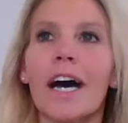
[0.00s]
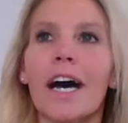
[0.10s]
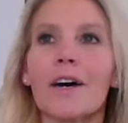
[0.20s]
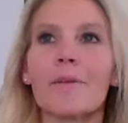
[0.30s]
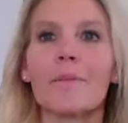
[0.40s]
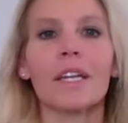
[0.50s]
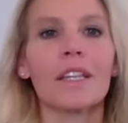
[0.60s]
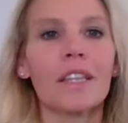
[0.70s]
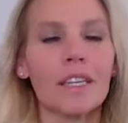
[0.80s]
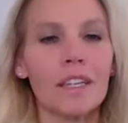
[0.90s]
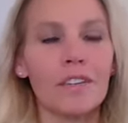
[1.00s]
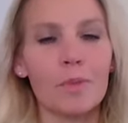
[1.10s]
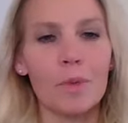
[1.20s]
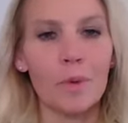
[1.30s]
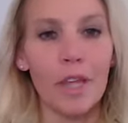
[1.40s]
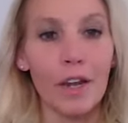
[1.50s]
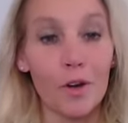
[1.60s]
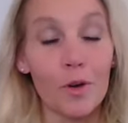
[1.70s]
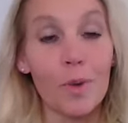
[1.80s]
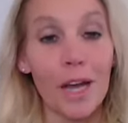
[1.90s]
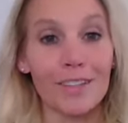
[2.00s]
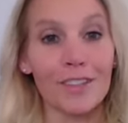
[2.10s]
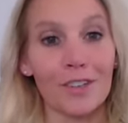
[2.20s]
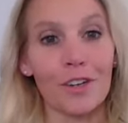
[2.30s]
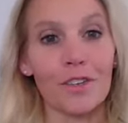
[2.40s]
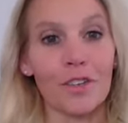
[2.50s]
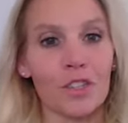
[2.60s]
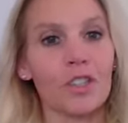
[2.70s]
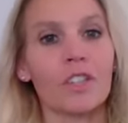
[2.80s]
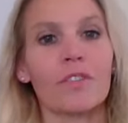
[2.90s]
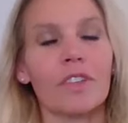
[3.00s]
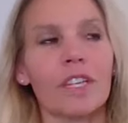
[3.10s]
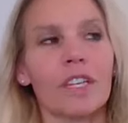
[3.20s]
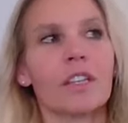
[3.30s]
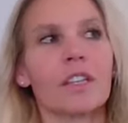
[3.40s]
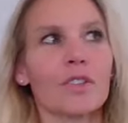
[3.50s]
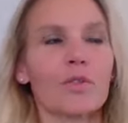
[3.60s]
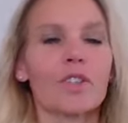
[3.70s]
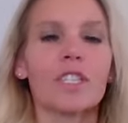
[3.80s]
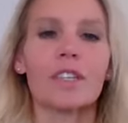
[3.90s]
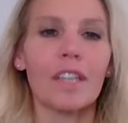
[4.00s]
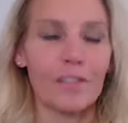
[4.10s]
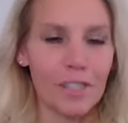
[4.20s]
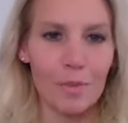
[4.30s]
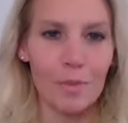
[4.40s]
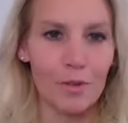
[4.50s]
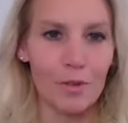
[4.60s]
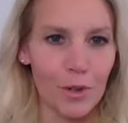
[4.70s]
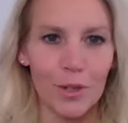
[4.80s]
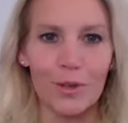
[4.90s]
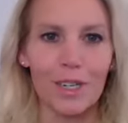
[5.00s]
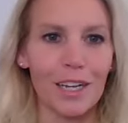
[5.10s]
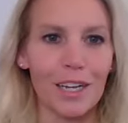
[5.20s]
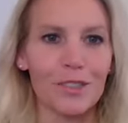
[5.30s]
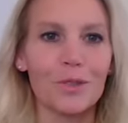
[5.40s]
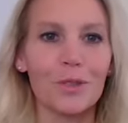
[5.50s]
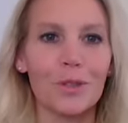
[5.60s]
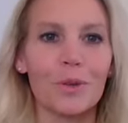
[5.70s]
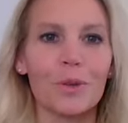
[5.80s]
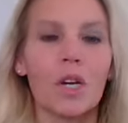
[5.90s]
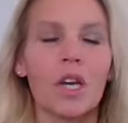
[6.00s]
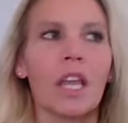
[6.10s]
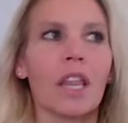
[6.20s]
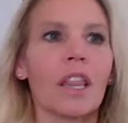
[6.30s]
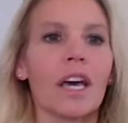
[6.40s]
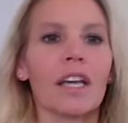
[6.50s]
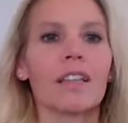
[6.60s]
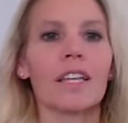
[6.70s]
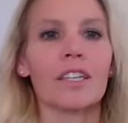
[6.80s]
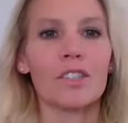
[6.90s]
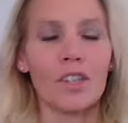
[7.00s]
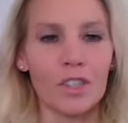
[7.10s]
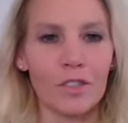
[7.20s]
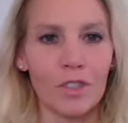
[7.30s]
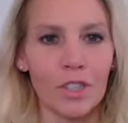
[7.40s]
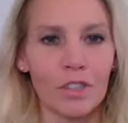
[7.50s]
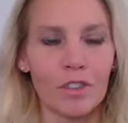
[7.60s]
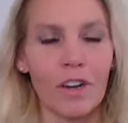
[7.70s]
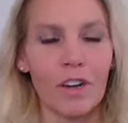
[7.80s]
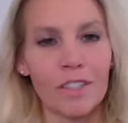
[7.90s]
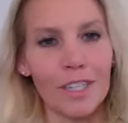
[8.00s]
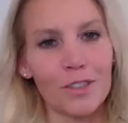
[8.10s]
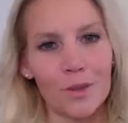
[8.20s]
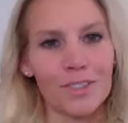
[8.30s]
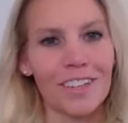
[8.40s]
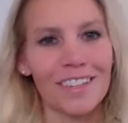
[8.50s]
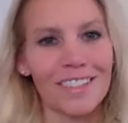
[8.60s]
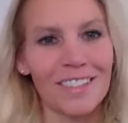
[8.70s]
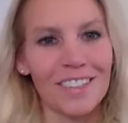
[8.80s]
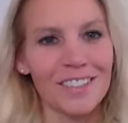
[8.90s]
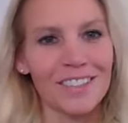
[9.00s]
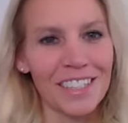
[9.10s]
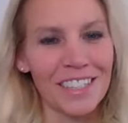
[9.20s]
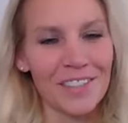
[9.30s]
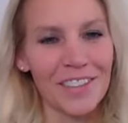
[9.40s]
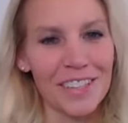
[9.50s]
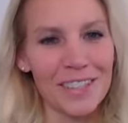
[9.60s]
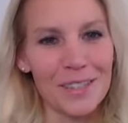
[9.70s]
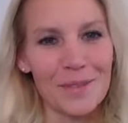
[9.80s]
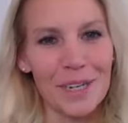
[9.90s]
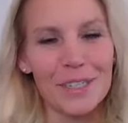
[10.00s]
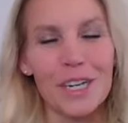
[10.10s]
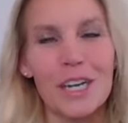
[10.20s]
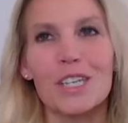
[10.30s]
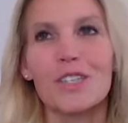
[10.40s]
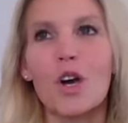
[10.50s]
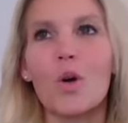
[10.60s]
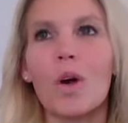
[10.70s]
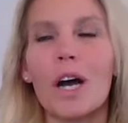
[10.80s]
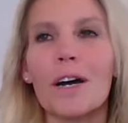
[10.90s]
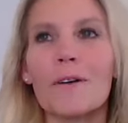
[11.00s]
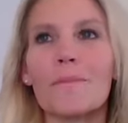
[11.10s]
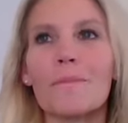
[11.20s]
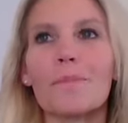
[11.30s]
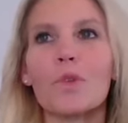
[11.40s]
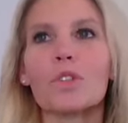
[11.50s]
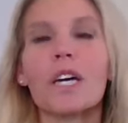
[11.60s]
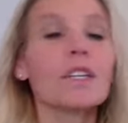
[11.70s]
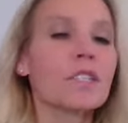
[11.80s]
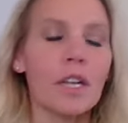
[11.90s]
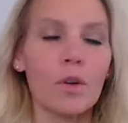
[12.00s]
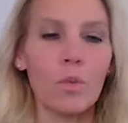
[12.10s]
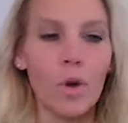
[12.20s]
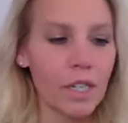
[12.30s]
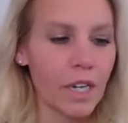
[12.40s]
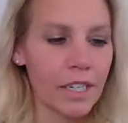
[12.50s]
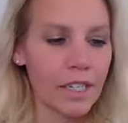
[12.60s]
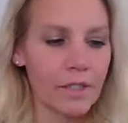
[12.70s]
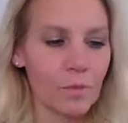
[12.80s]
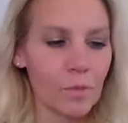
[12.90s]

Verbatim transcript: Um, and I think giving people that hope as they're on their journey of like, there's a reason life's happening for you and not to you, that they start to really gravitate towards that. So I love that so much. So um, tell us kind of what kind of